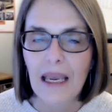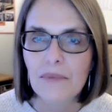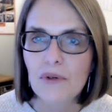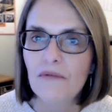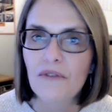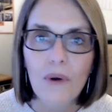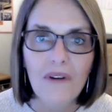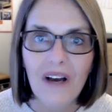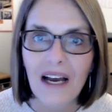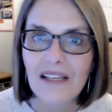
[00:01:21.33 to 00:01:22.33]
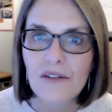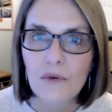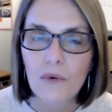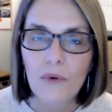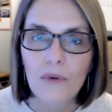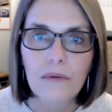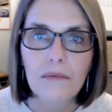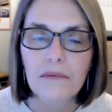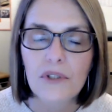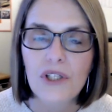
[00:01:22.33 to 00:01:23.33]
So if you have a high school
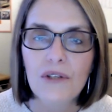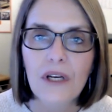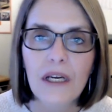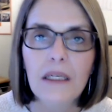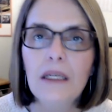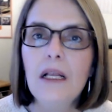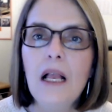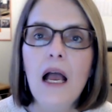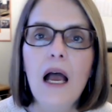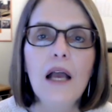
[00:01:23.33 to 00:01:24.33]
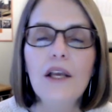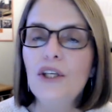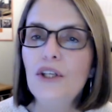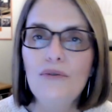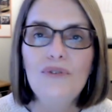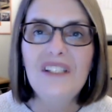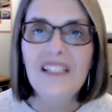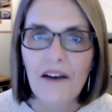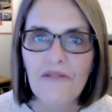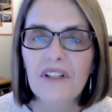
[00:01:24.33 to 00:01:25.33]
student, you
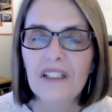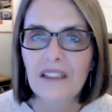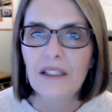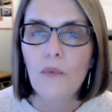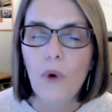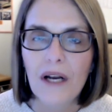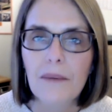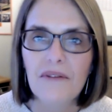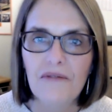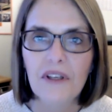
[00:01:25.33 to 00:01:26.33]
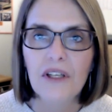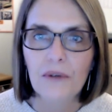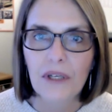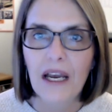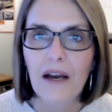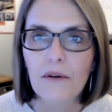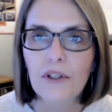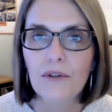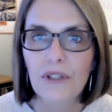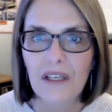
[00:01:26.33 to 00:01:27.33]
definitely want to be figuring out
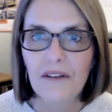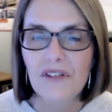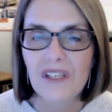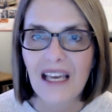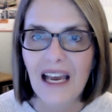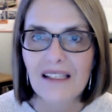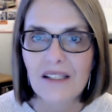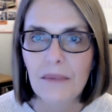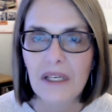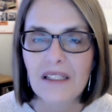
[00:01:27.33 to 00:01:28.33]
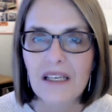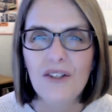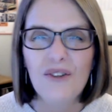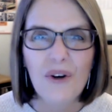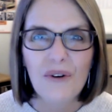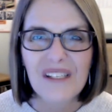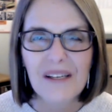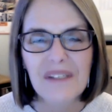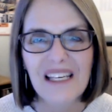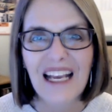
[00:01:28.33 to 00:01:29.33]
your EFC estimates. And you notice I'm
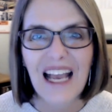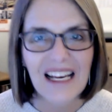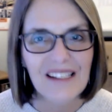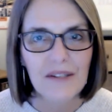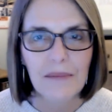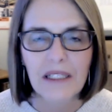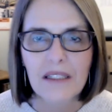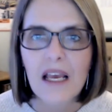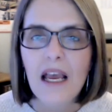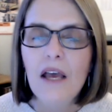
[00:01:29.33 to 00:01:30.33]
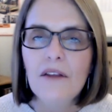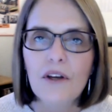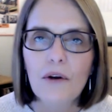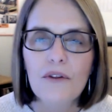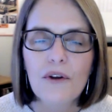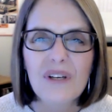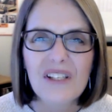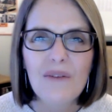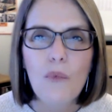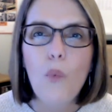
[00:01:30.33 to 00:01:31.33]
saying estimates. There
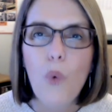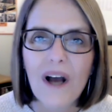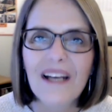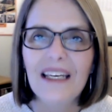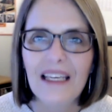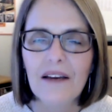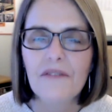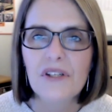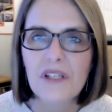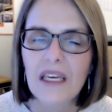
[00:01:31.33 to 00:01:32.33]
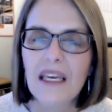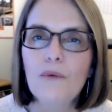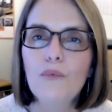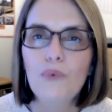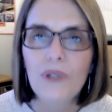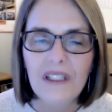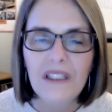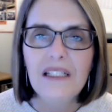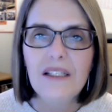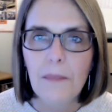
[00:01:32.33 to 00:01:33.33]
isn't one EFC. It
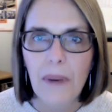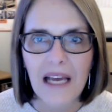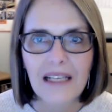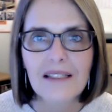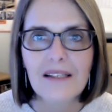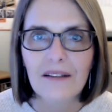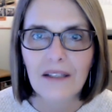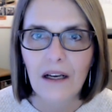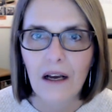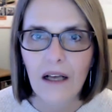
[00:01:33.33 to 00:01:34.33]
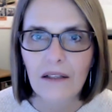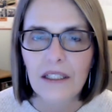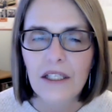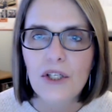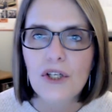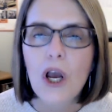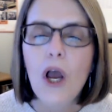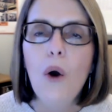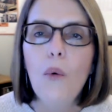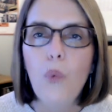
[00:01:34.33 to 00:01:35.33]
really depends on the college
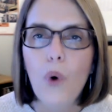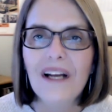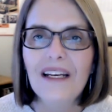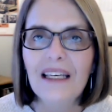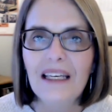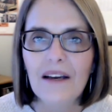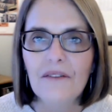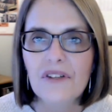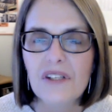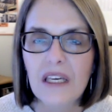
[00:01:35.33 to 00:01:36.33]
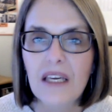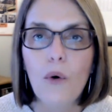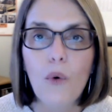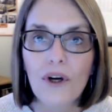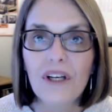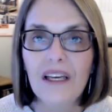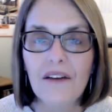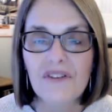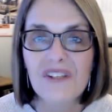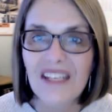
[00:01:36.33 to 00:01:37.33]
what EFC or
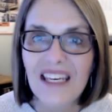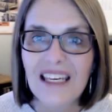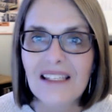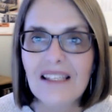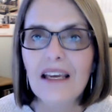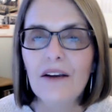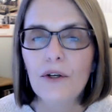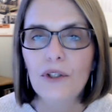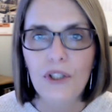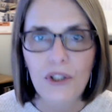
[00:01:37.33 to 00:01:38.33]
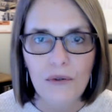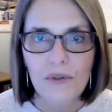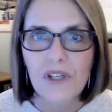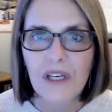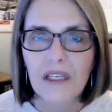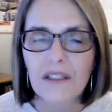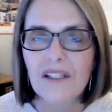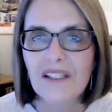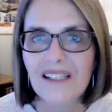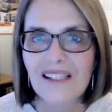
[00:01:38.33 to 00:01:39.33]
EFCs they are using to
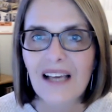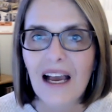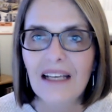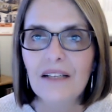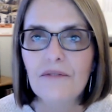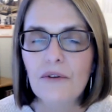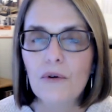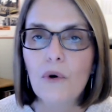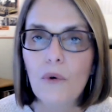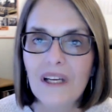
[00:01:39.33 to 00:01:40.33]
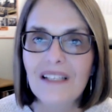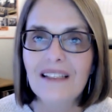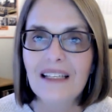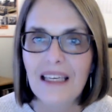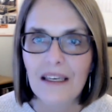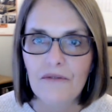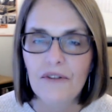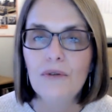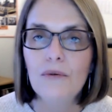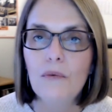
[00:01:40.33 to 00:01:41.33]
decide if they're going to give
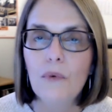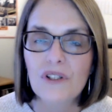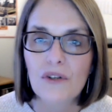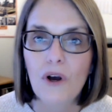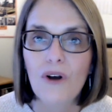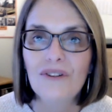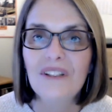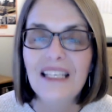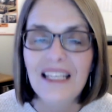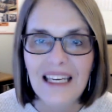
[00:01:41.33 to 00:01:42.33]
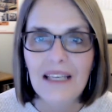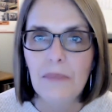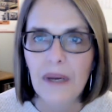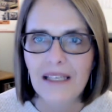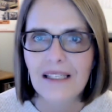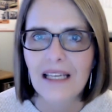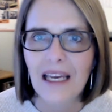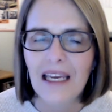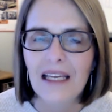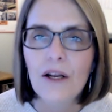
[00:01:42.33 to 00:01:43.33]
you what's called need-based
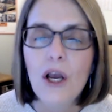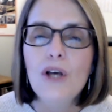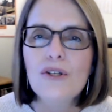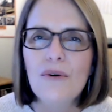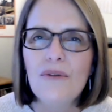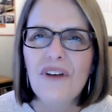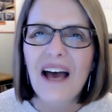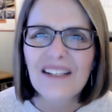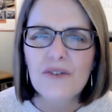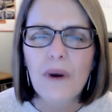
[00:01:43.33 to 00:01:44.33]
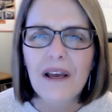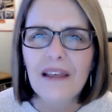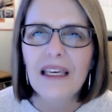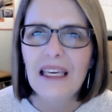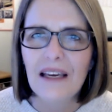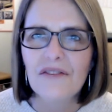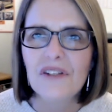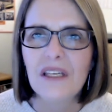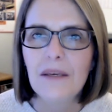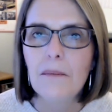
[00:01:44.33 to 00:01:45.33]
aid. So that's why the
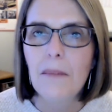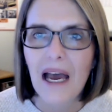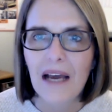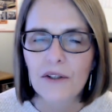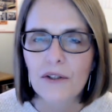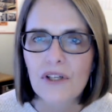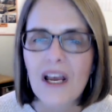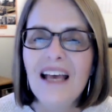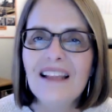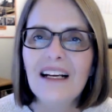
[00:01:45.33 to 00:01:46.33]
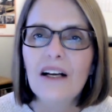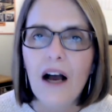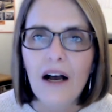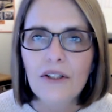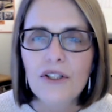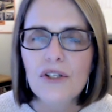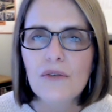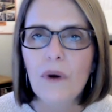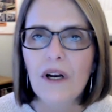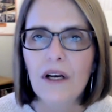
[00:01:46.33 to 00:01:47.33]
EFC matters. The colleges
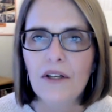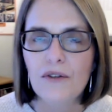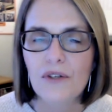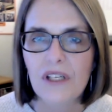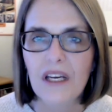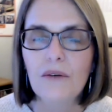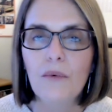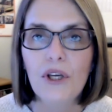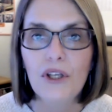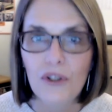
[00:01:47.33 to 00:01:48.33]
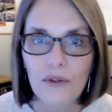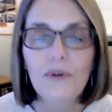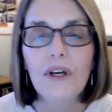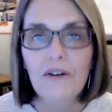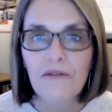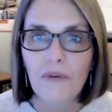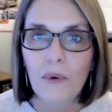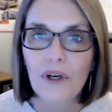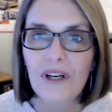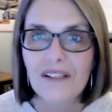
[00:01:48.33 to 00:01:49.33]
want to understand what you can
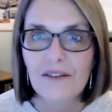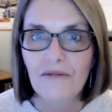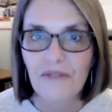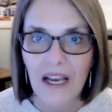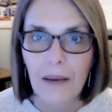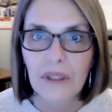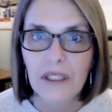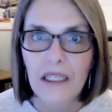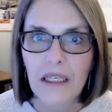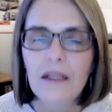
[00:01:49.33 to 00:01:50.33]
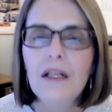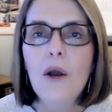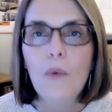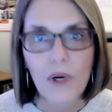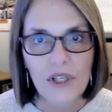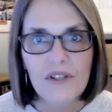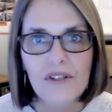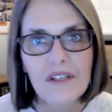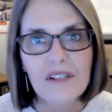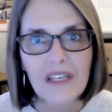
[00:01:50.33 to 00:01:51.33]
afford as a family, which is
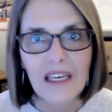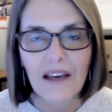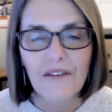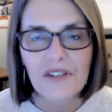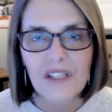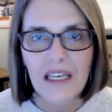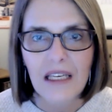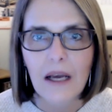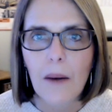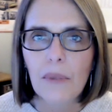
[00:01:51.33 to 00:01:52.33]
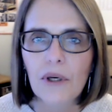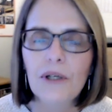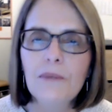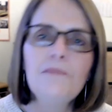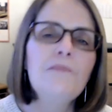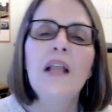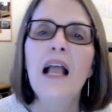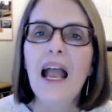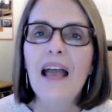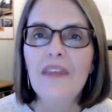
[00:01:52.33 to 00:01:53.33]
this EFC number,
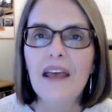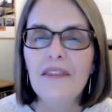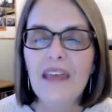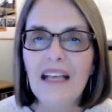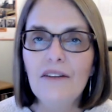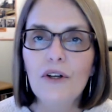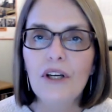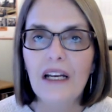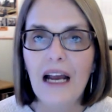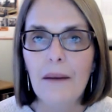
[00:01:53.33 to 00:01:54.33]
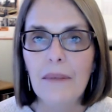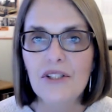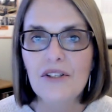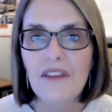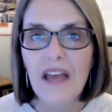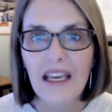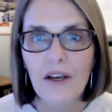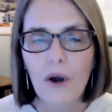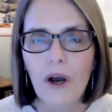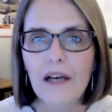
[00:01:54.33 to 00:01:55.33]
and then they look at how much they
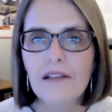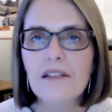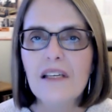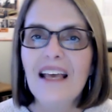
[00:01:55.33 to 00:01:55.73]
cost.